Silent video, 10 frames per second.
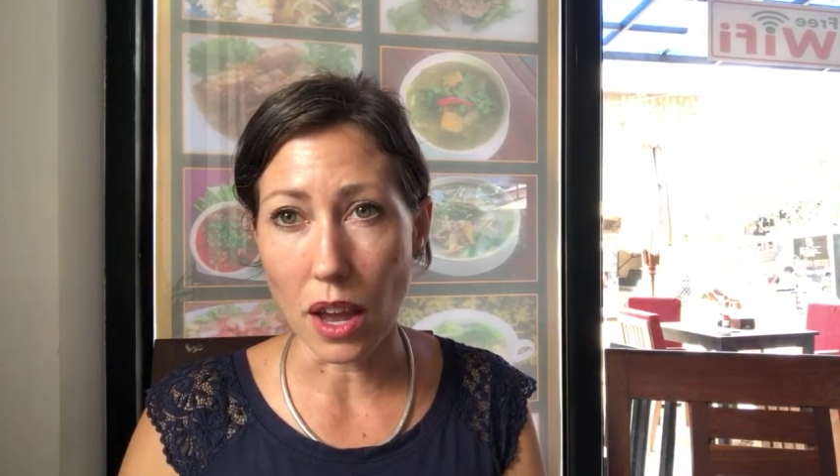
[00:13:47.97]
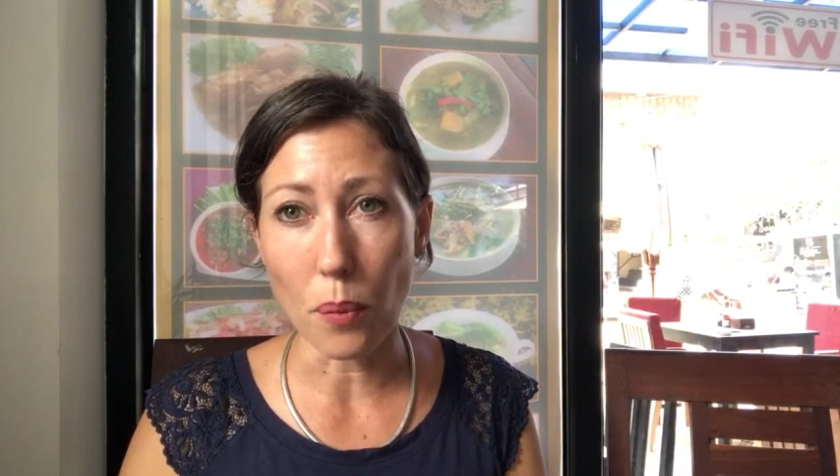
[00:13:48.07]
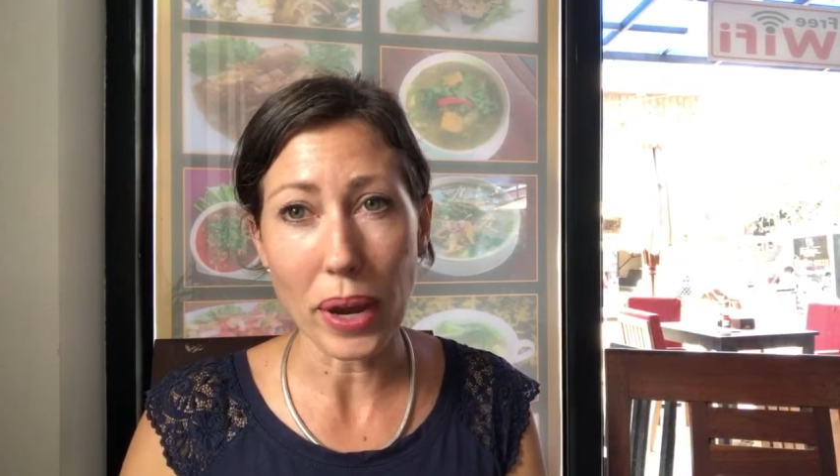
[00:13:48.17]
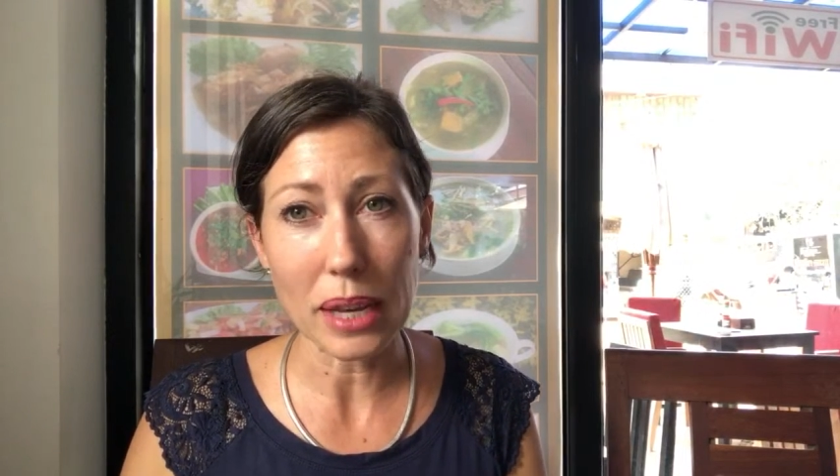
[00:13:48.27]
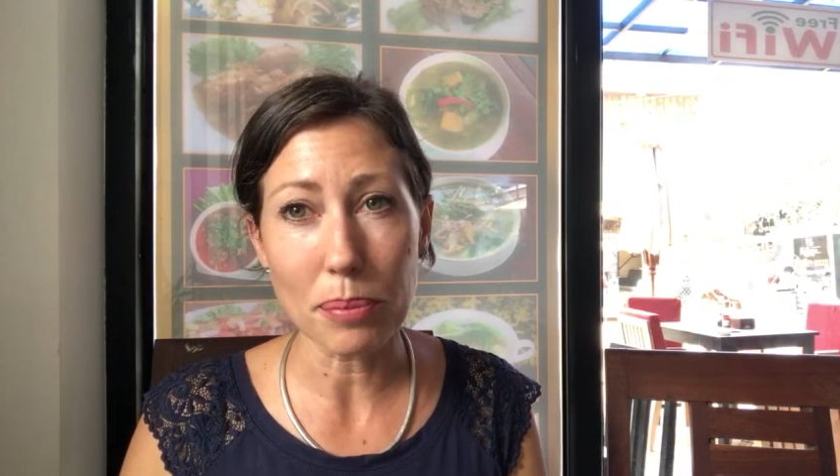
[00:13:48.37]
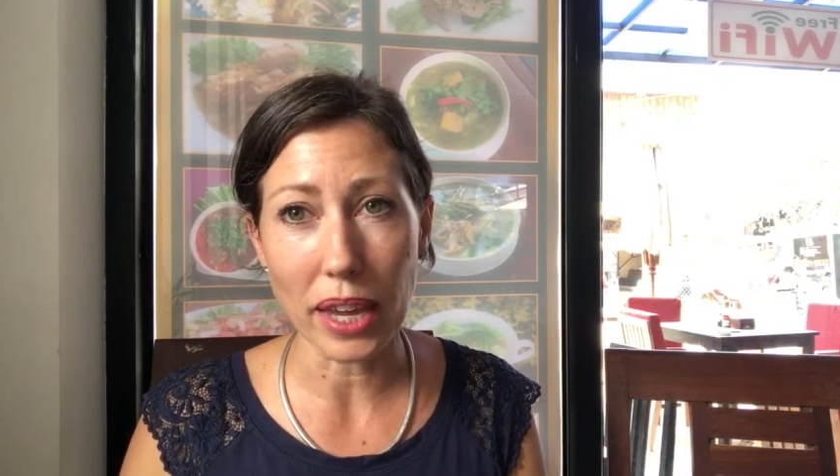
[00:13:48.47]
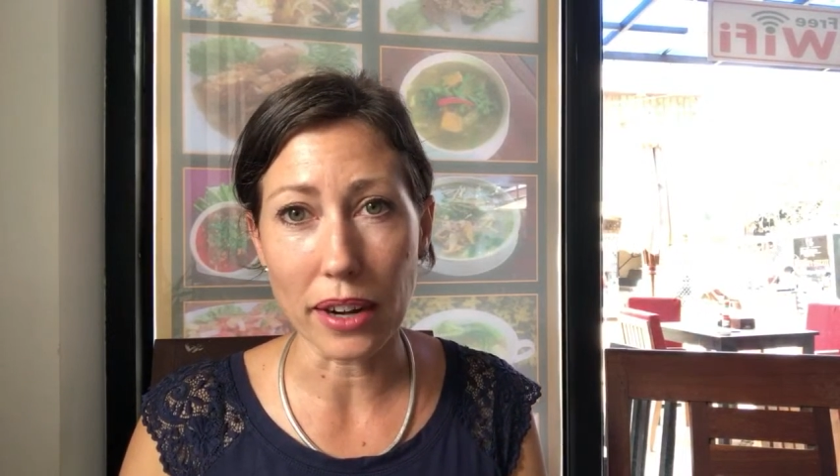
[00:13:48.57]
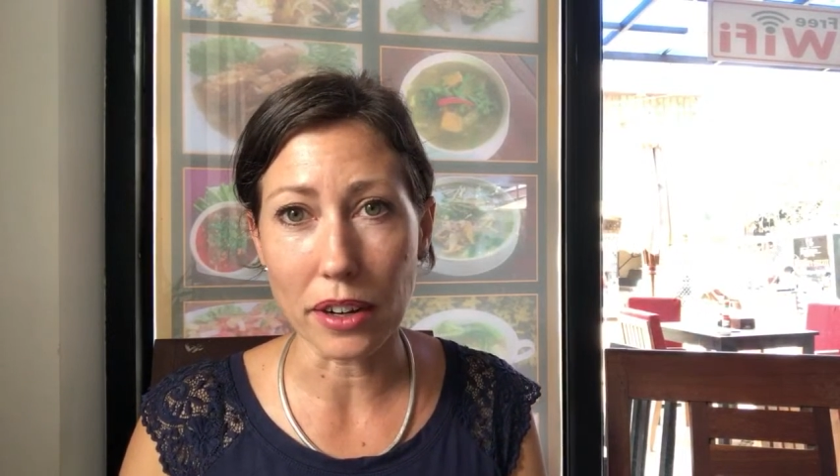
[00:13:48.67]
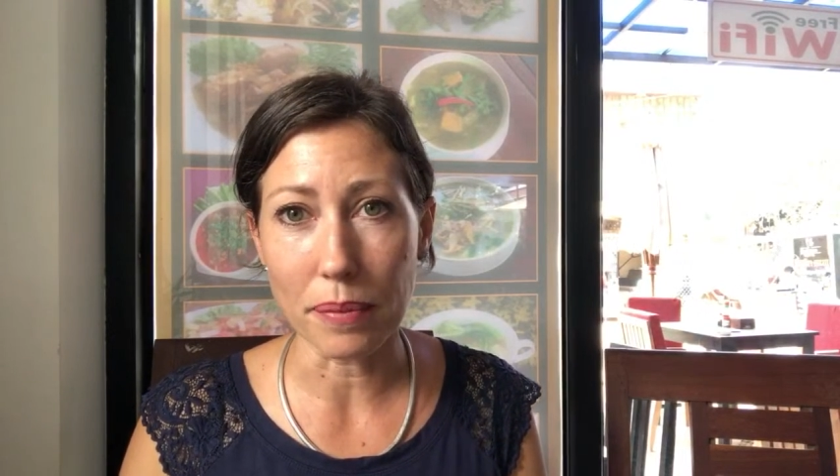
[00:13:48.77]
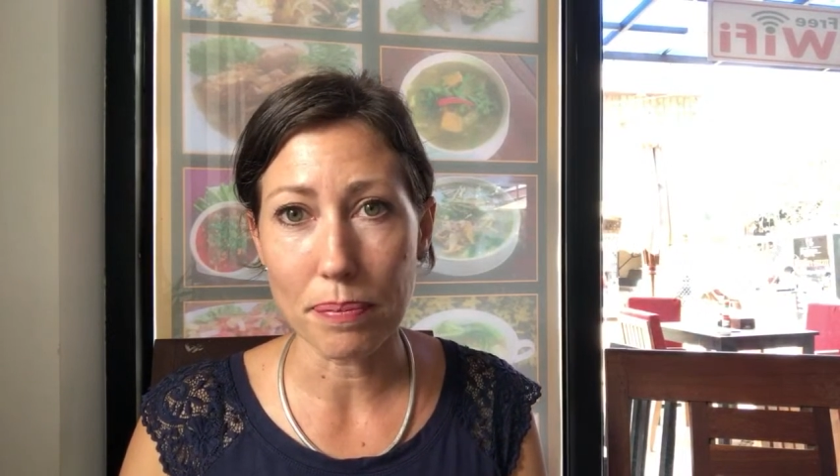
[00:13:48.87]
wedding
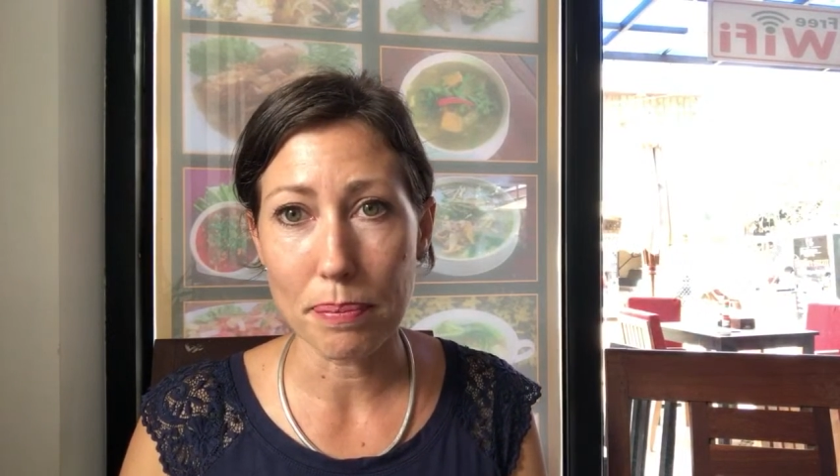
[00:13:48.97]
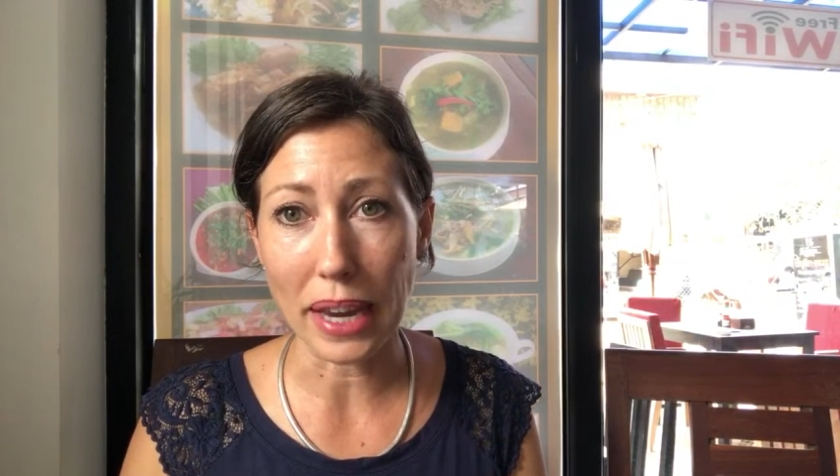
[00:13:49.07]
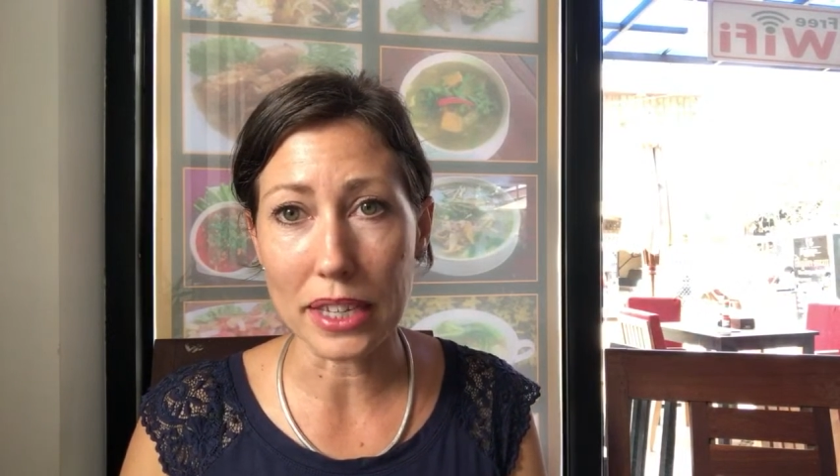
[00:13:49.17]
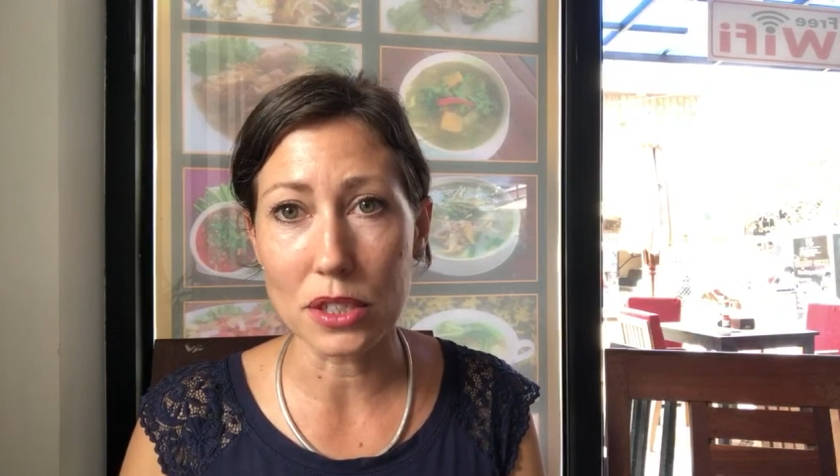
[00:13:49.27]
planner back in